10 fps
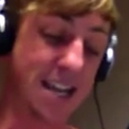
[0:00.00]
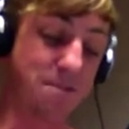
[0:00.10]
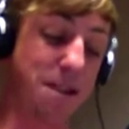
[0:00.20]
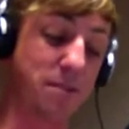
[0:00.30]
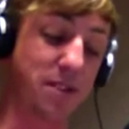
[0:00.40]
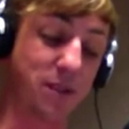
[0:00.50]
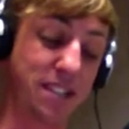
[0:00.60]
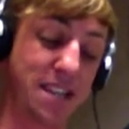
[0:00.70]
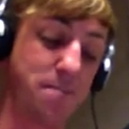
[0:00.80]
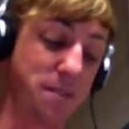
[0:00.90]
Maybe
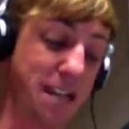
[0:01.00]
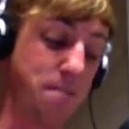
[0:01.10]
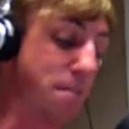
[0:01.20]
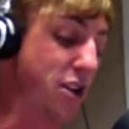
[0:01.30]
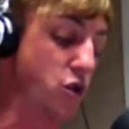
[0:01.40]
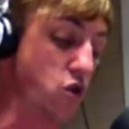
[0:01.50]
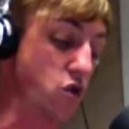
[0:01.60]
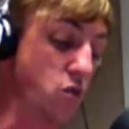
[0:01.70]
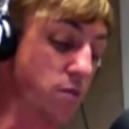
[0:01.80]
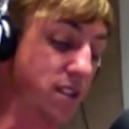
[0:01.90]
with some mini
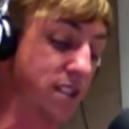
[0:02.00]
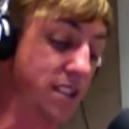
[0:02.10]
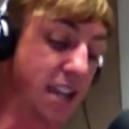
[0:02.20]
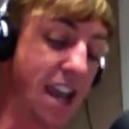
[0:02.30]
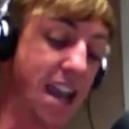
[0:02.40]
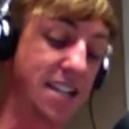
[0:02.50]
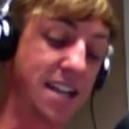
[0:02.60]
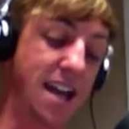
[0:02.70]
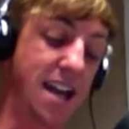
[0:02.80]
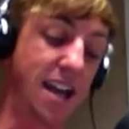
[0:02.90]
mushrooms and
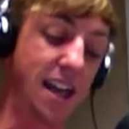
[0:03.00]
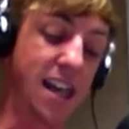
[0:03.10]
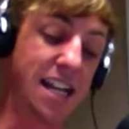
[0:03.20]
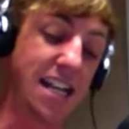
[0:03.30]
a